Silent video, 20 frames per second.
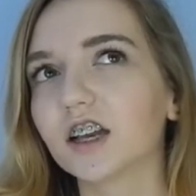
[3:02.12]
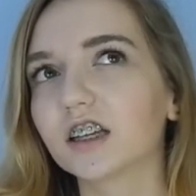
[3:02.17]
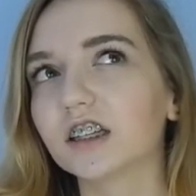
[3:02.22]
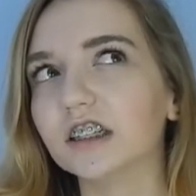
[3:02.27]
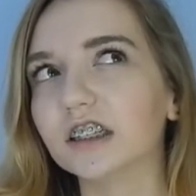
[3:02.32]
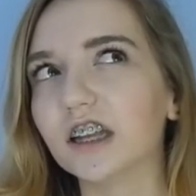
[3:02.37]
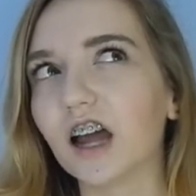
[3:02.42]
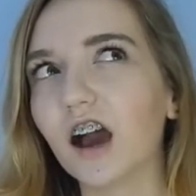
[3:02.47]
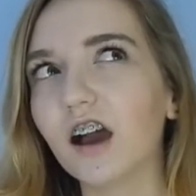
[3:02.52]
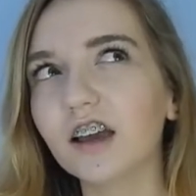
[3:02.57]

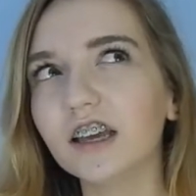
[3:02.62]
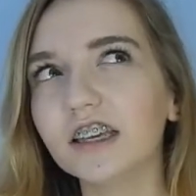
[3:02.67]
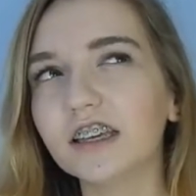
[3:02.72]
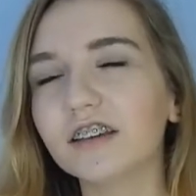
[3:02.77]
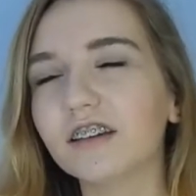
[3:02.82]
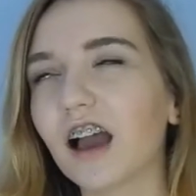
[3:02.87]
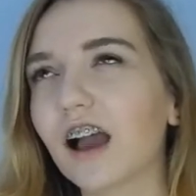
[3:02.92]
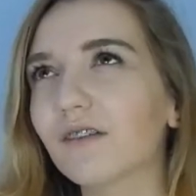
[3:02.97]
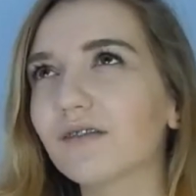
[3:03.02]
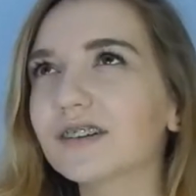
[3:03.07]

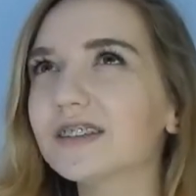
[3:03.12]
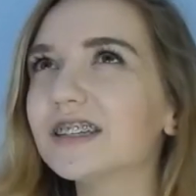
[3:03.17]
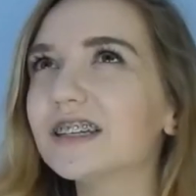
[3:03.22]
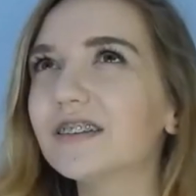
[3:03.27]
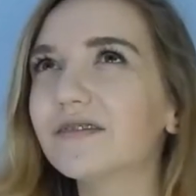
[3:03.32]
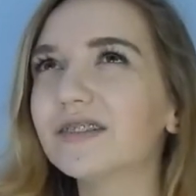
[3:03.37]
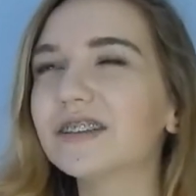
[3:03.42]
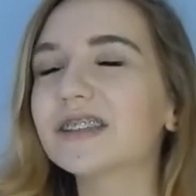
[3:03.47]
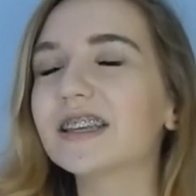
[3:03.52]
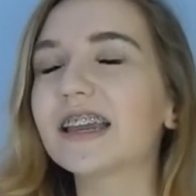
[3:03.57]

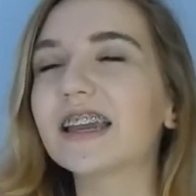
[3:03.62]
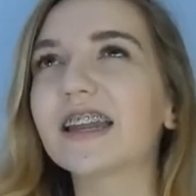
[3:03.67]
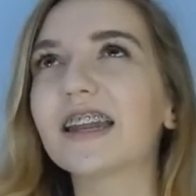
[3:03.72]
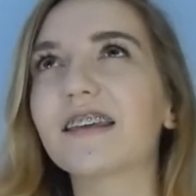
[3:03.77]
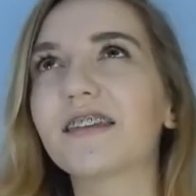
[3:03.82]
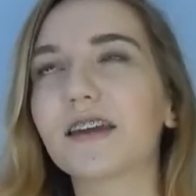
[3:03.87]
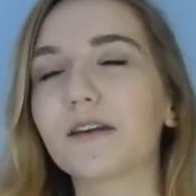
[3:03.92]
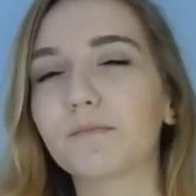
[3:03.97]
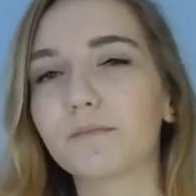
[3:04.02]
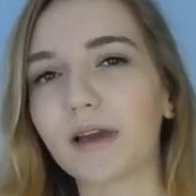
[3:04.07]
even saying
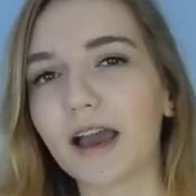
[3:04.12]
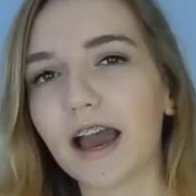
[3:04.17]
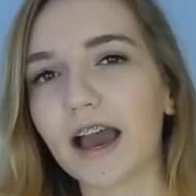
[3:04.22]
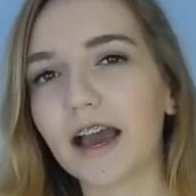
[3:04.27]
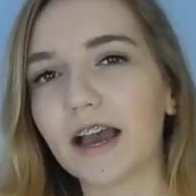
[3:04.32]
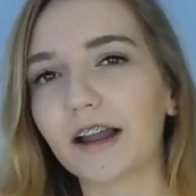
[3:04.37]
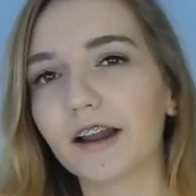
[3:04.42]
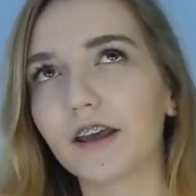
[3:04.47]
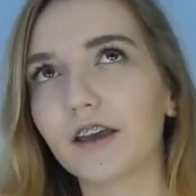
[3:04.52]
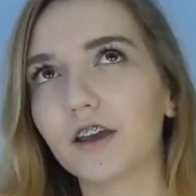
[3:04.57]
anything
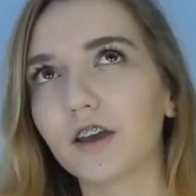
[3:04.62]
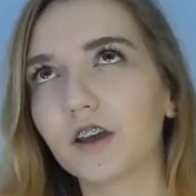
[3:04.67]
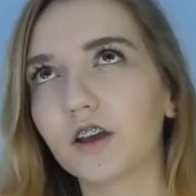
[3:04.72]
bad,